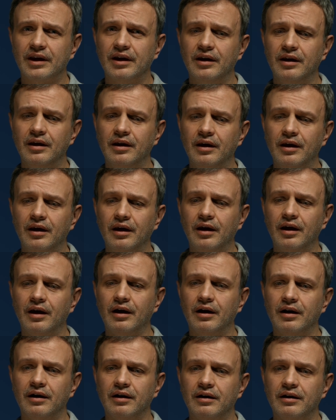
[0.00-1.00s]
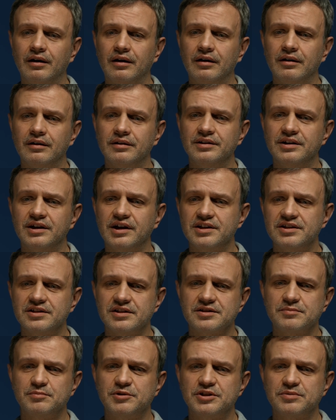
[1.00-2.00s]
There are many things that would
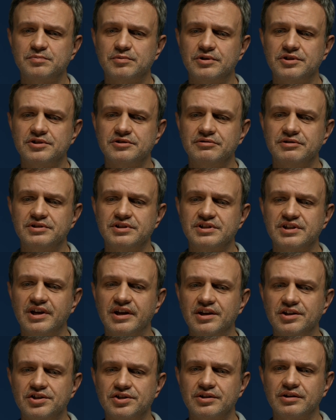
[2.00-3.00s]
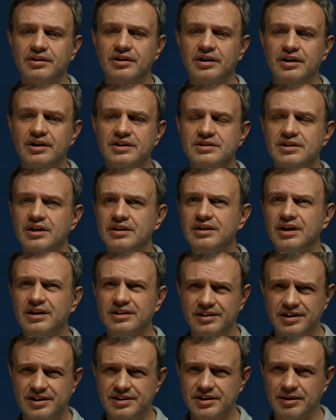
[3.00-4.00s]
relate to France, and we wouldn't want to use
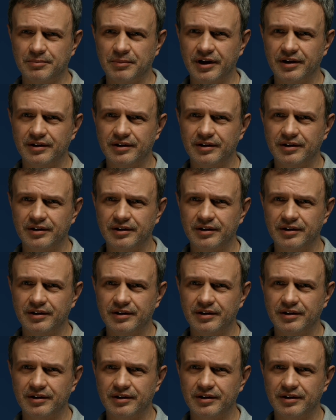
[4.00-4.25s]
cliches.